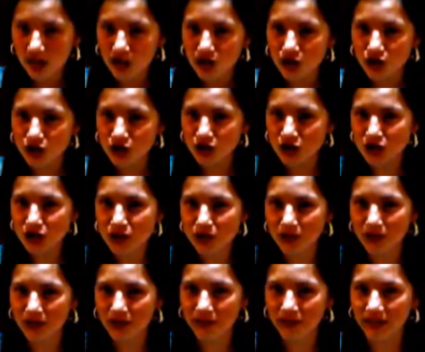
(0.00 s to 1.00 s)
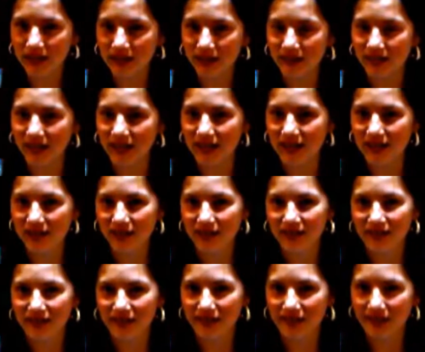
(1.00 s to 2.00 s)
she's wearing like
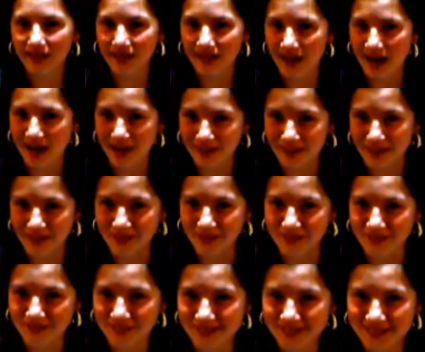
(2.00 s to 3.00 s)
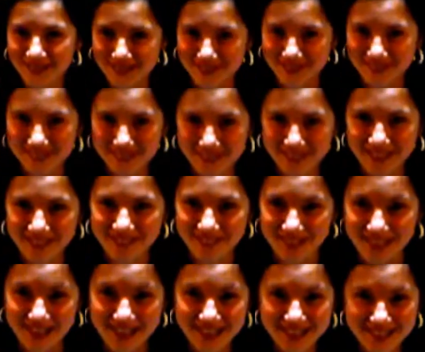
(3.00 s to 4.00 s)
guy liner. Seriously,
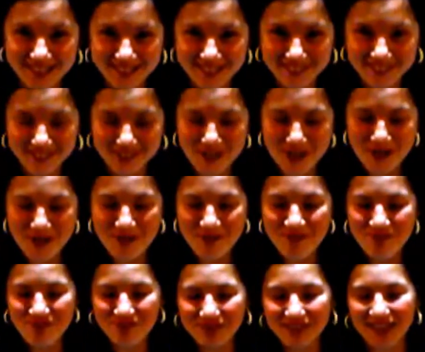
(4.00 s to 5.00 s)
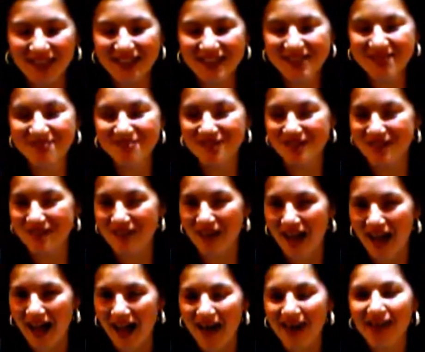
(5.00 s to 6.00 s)
right? It's pretty
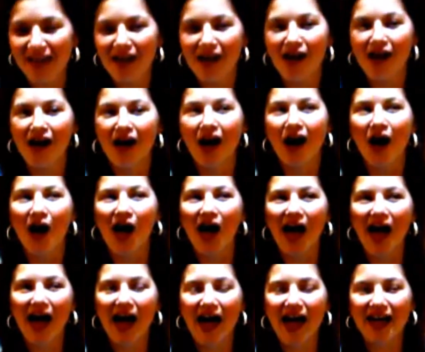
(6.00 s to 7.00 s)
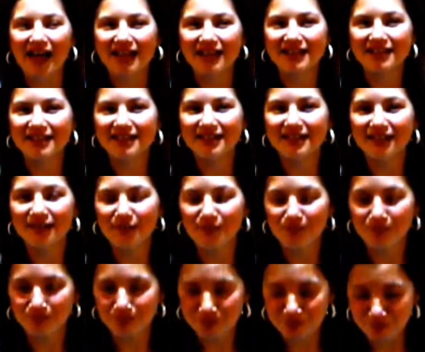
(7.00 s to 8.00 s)
bad. And
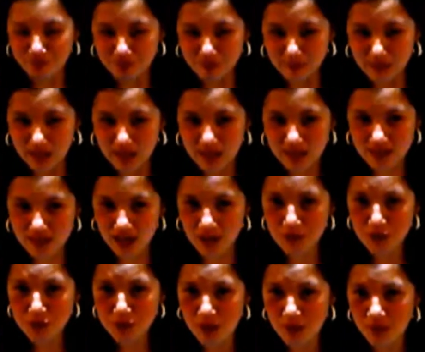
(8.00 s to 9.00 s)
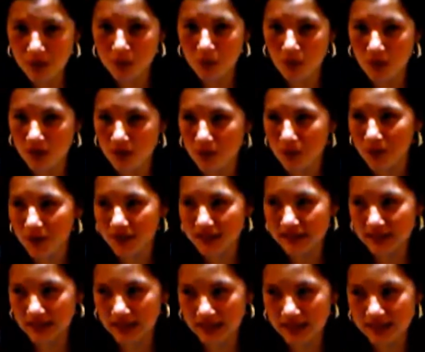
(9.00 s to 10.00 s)
that was probably one of the worst
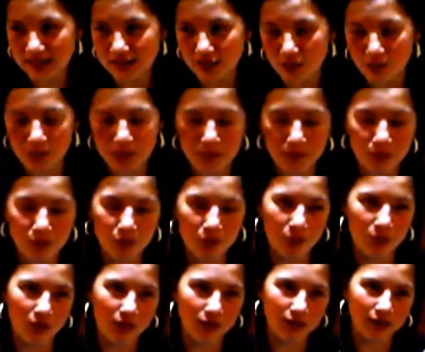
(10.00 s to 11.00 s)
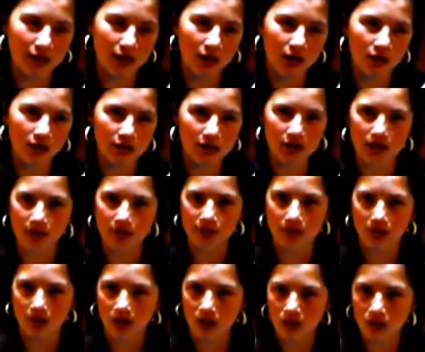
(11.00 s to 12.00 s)
scenes, so people who weren't there didn't even
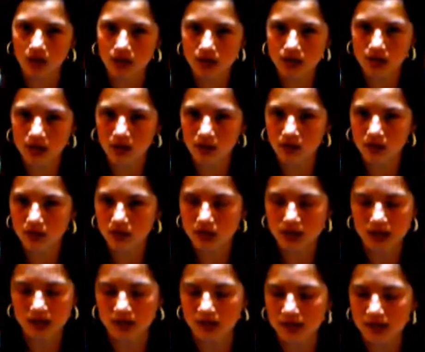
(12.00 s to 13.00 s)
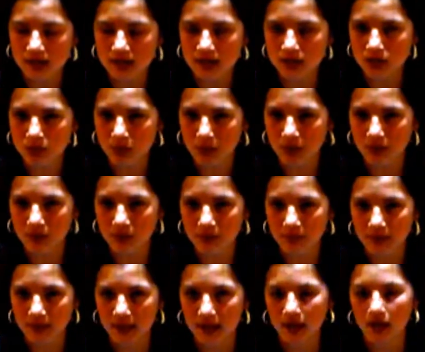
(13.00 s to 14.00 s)
notice. So seriously, we were on a
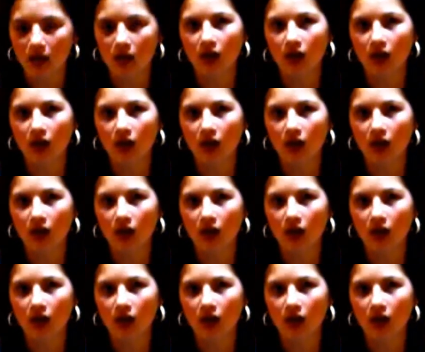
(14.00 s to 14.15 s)
play.